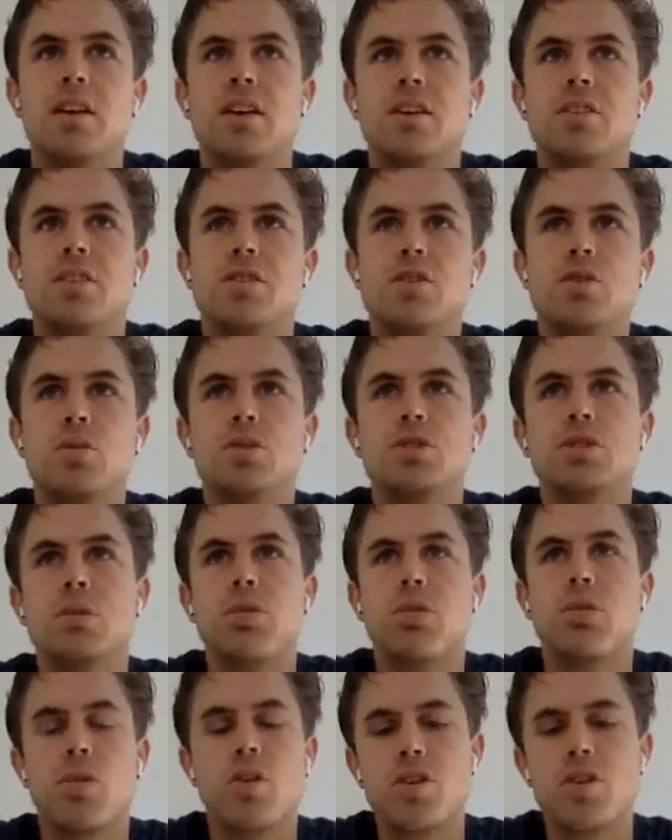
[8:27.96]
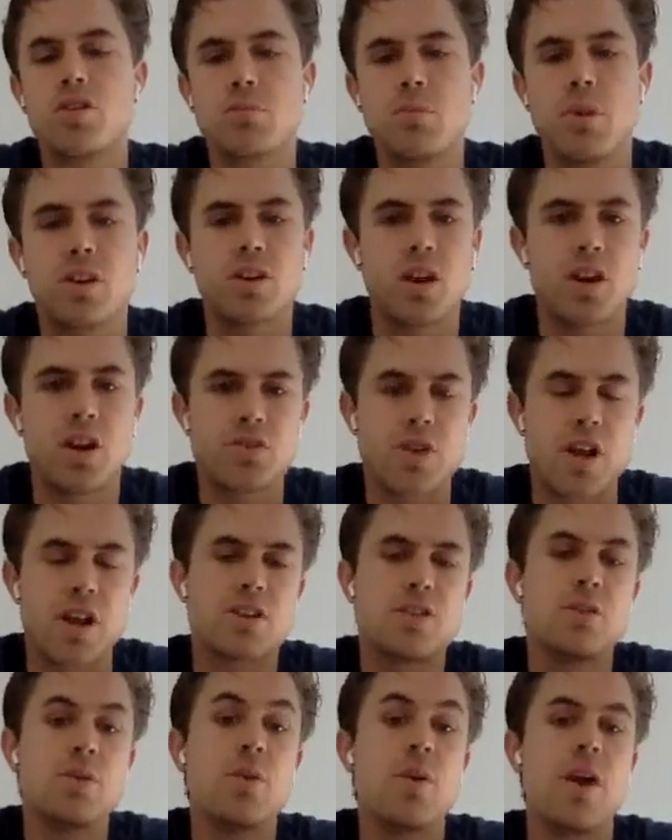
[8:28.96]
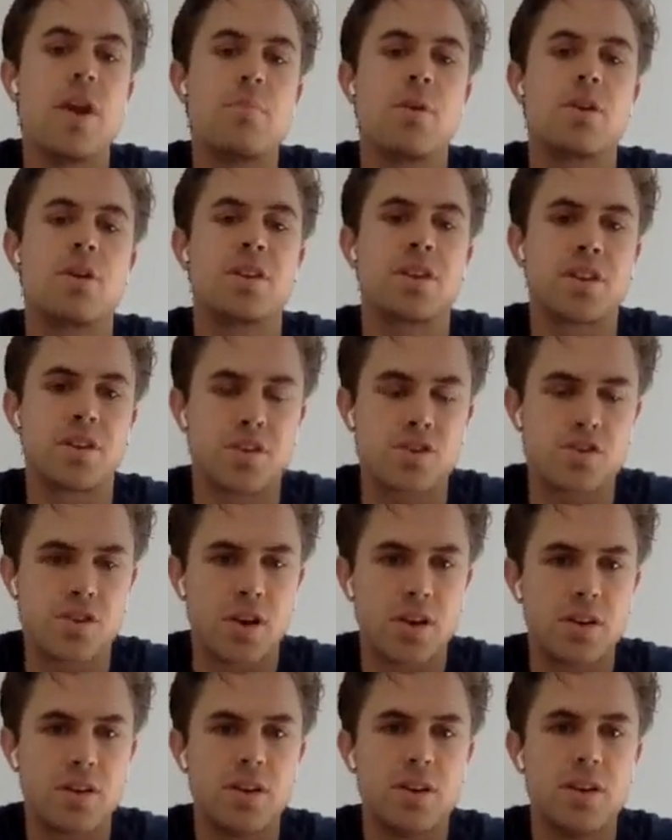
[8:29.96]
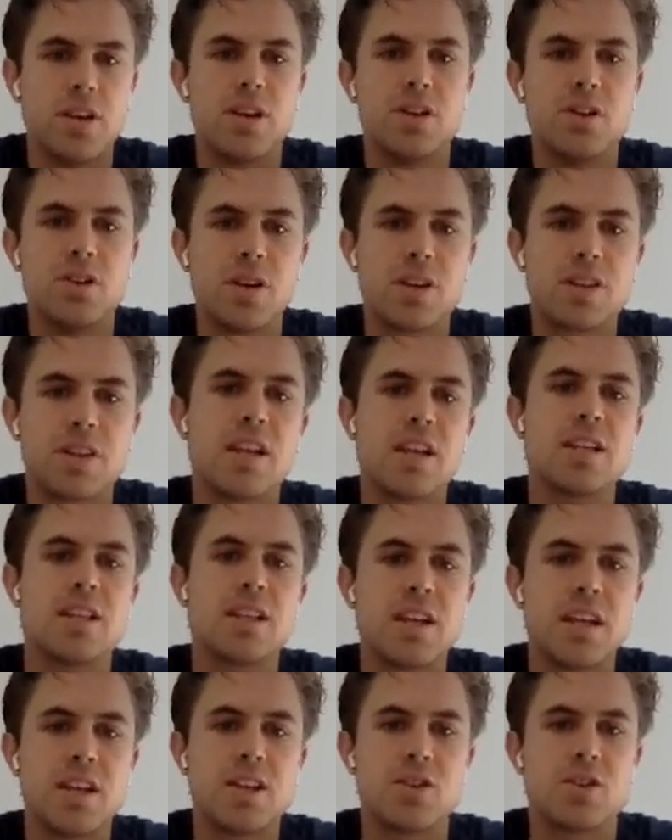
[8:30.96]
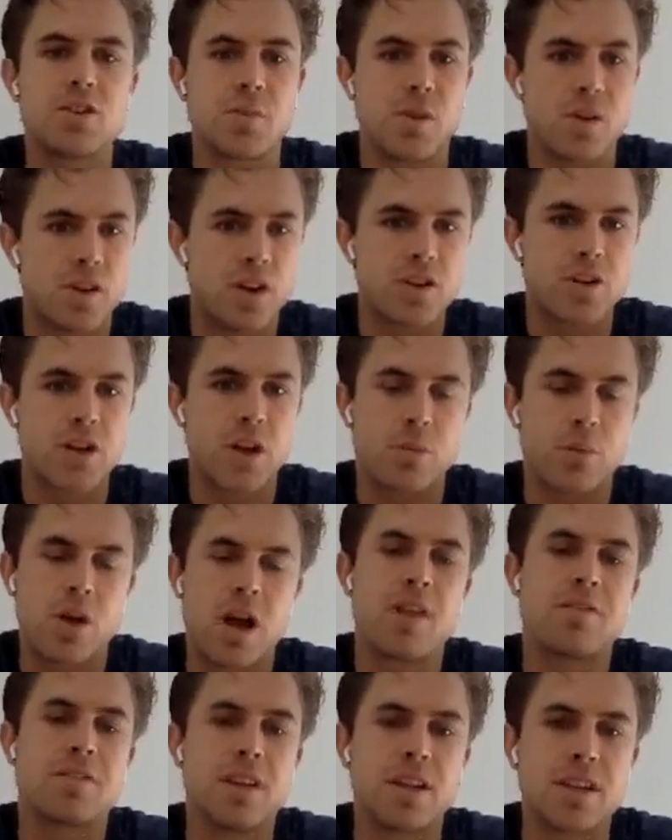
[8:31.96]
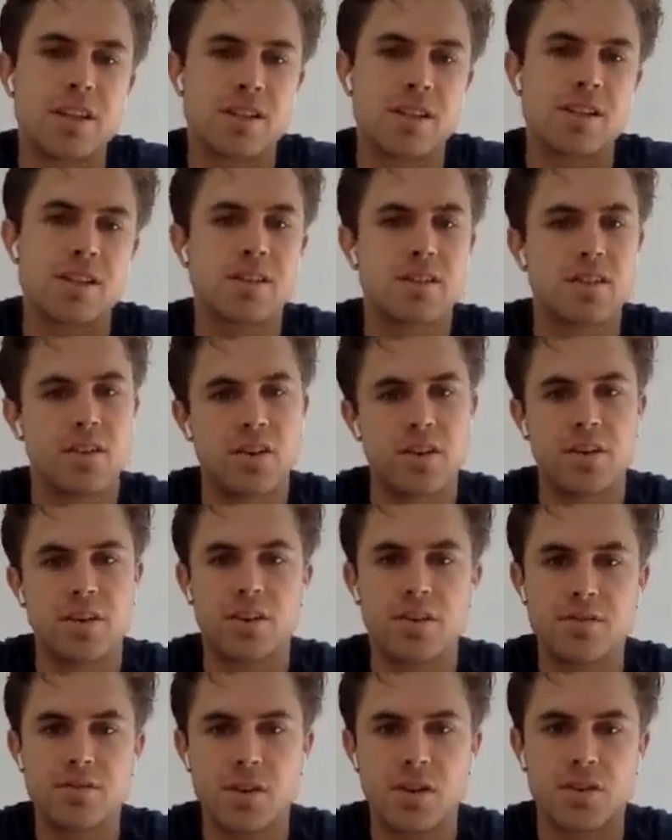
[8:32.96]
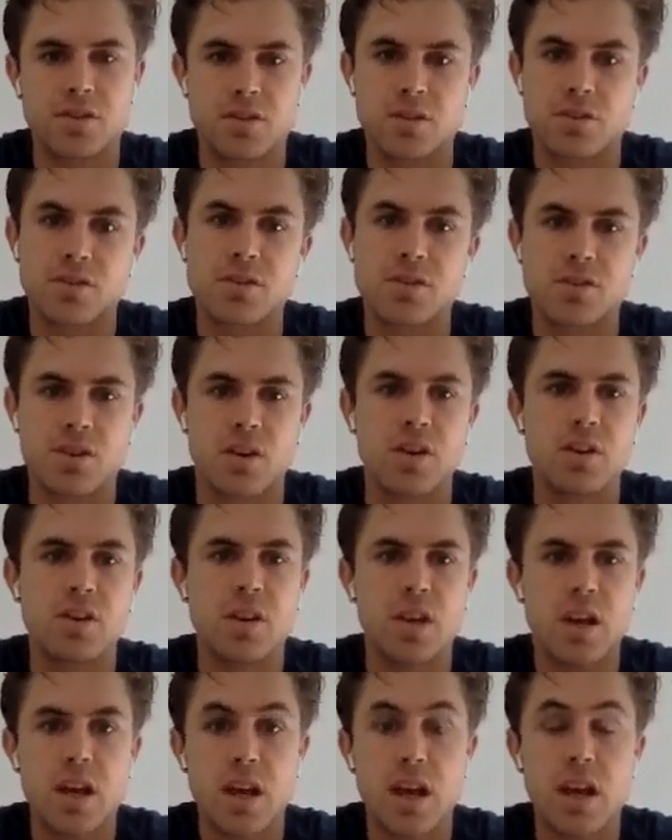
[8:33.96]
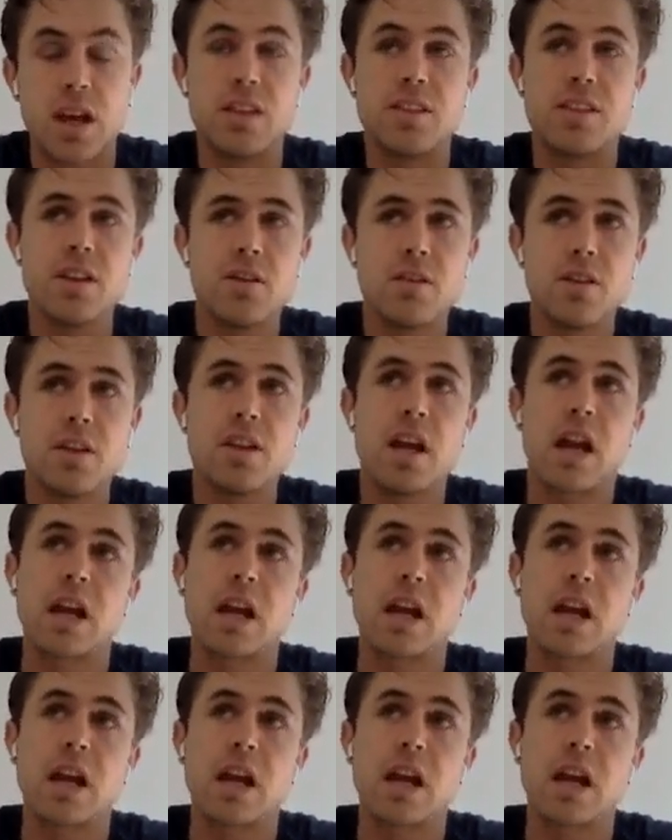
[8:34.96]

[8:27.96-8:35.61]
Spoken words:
you will deploy your smart contract to a particular shard. At the end of the day, your smart contract will have to exist on a certain shard. In theory,